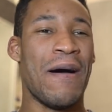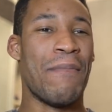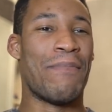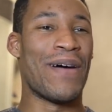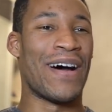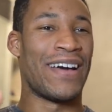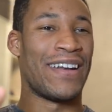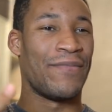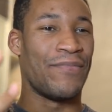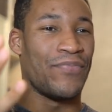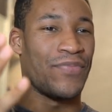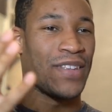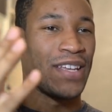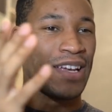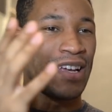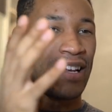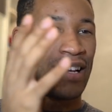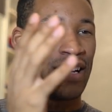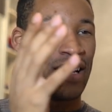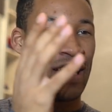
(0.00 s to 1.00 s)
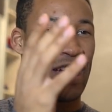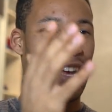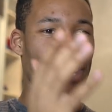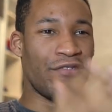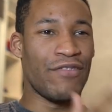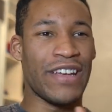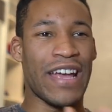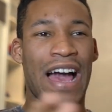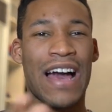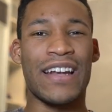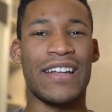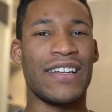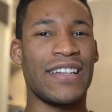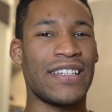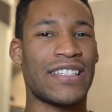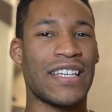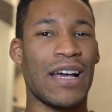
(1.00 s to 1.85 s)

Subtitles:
But in reality,